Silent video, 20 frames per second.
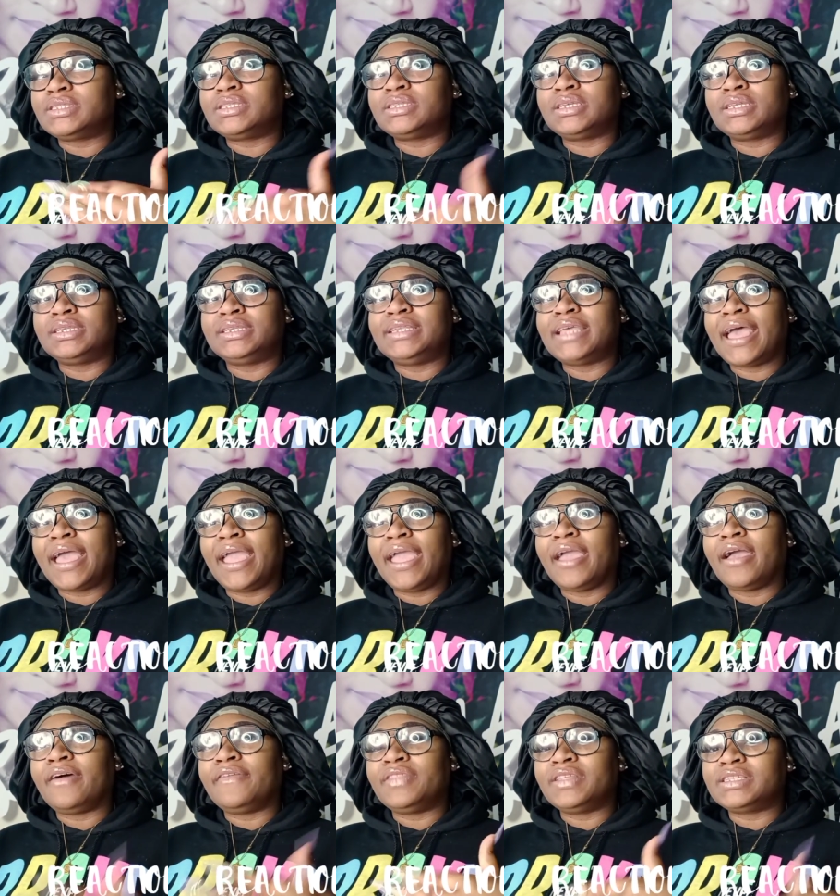
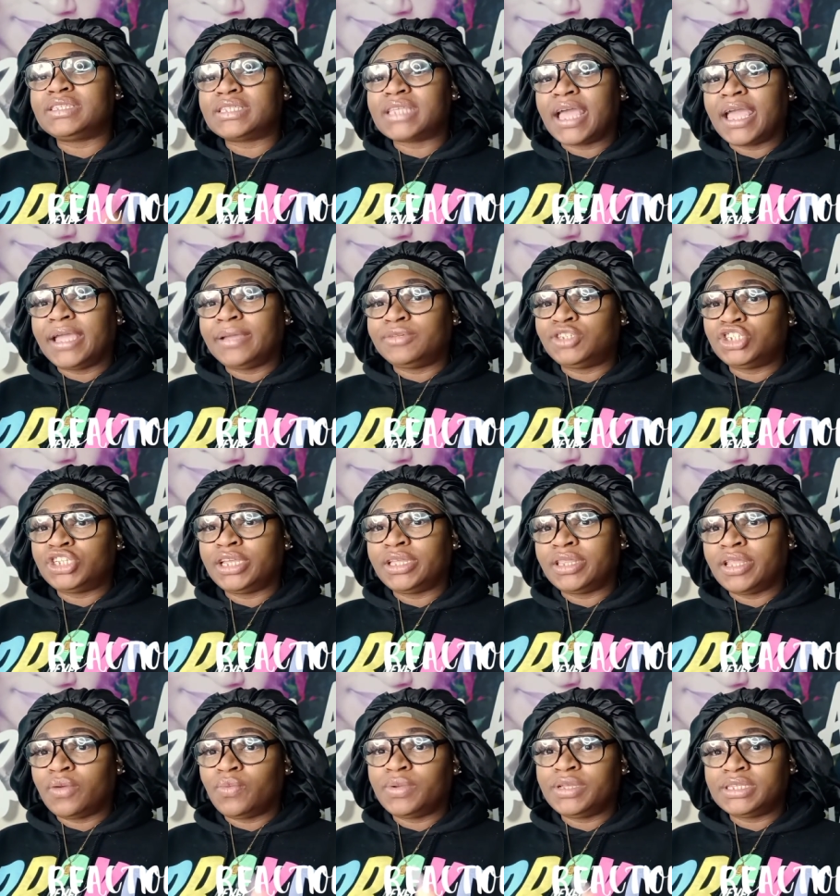today of the same
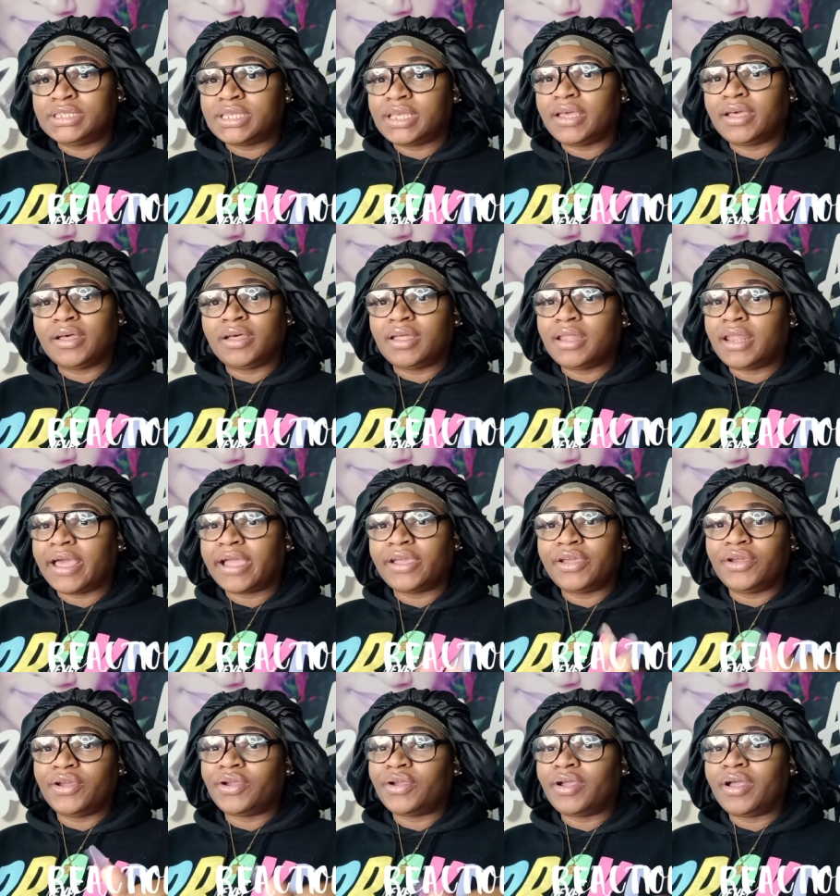shit that we tell her like
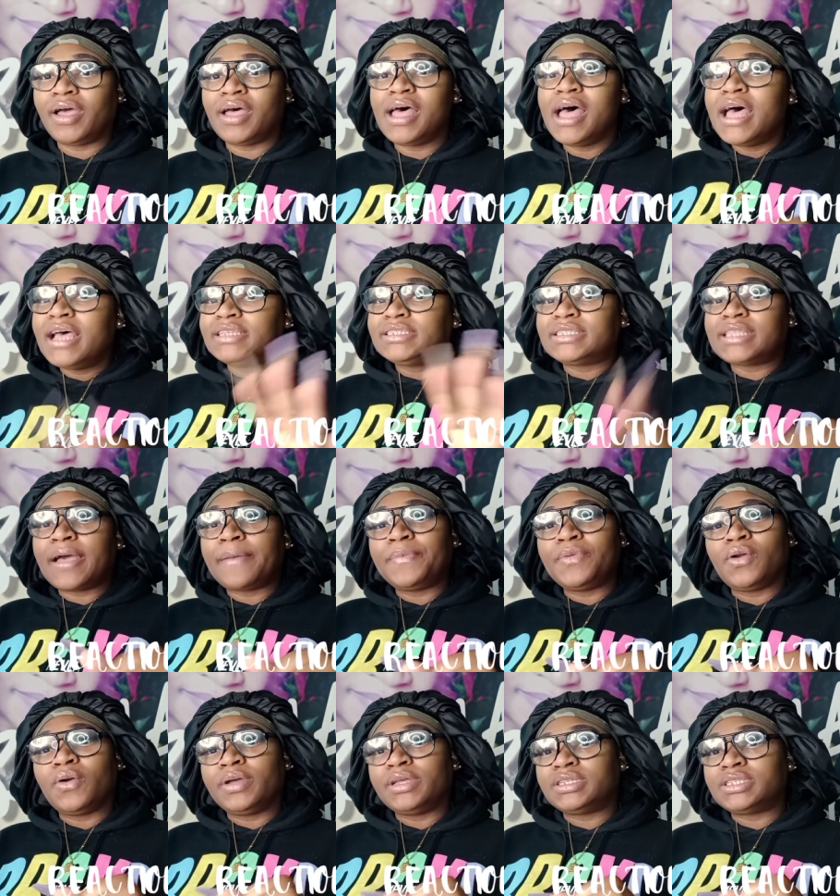girl stop
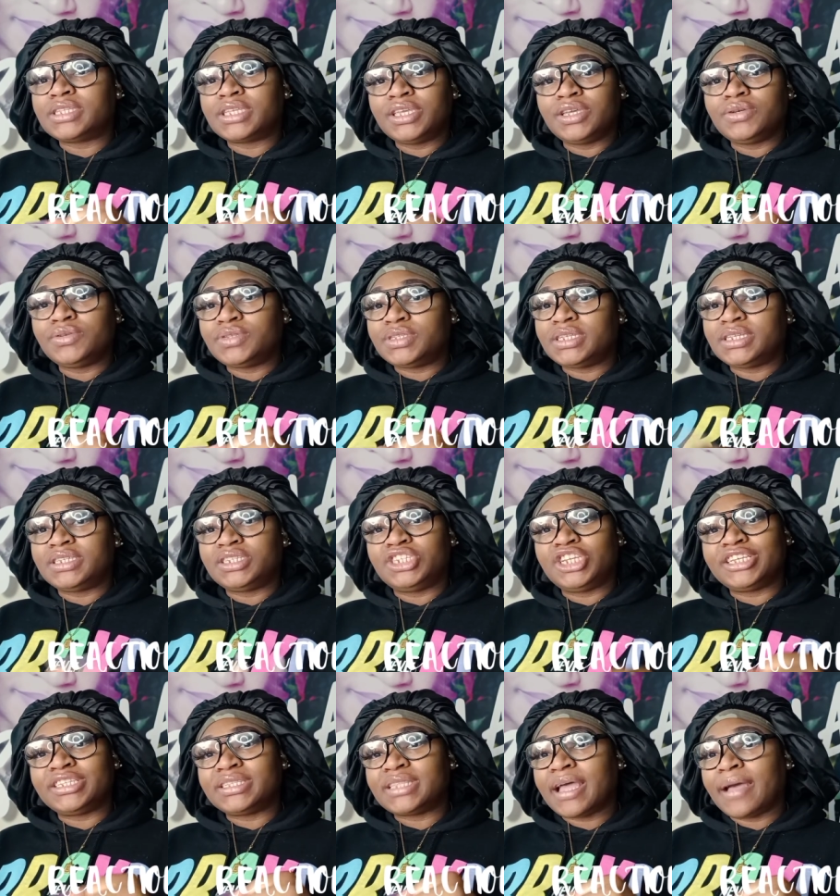your excuses
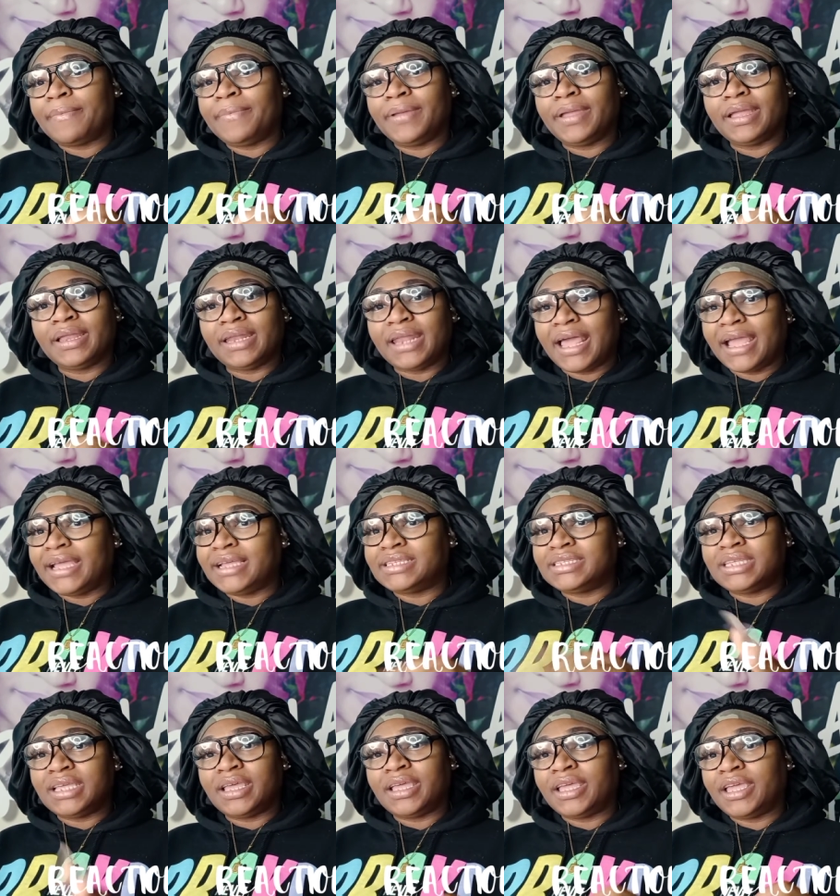just stop being
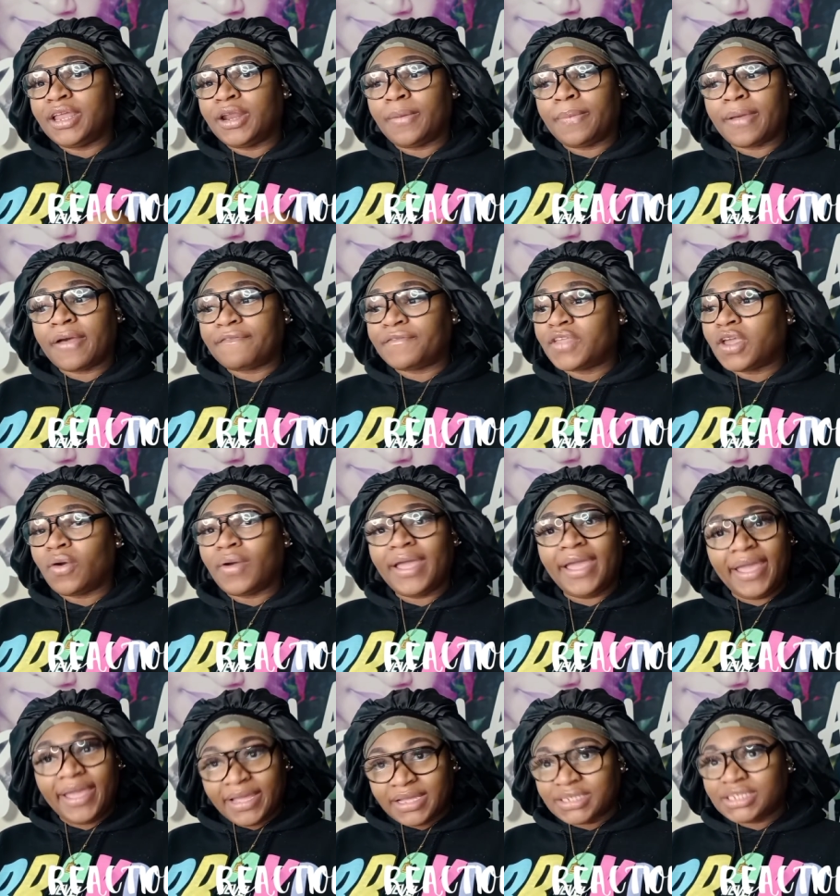lazy and get up off your
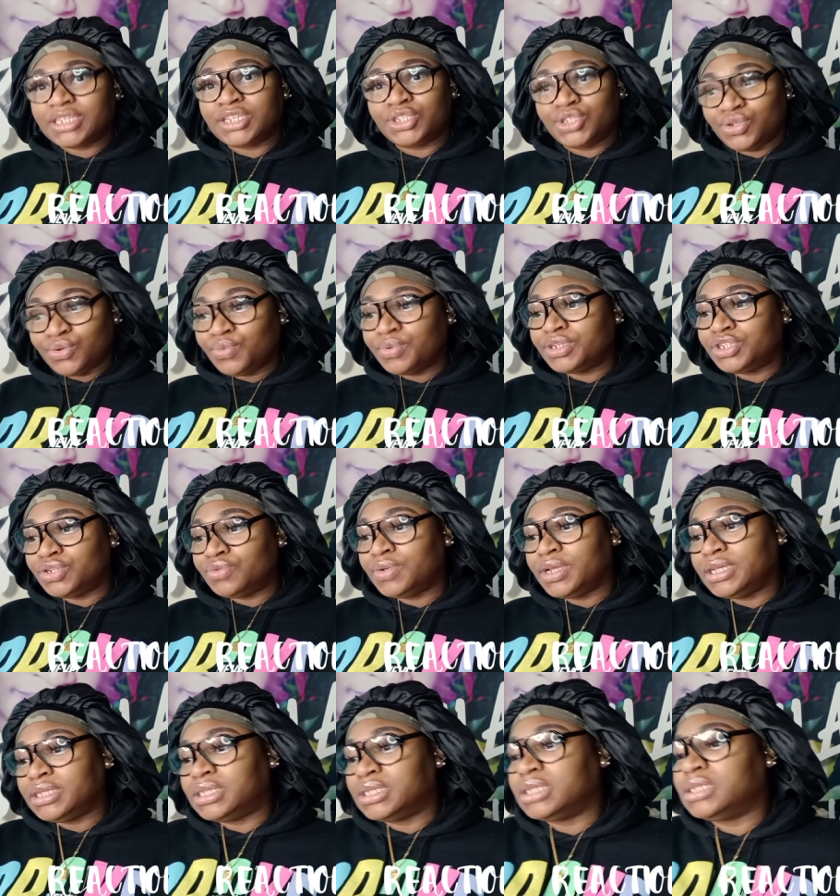ass and do what you
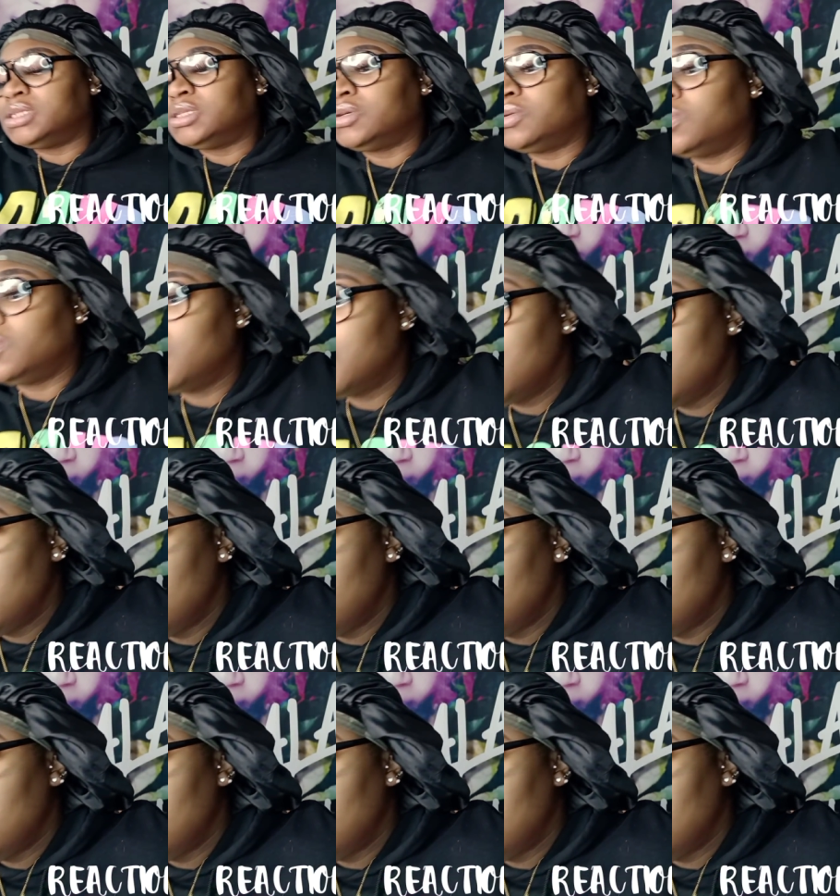need to do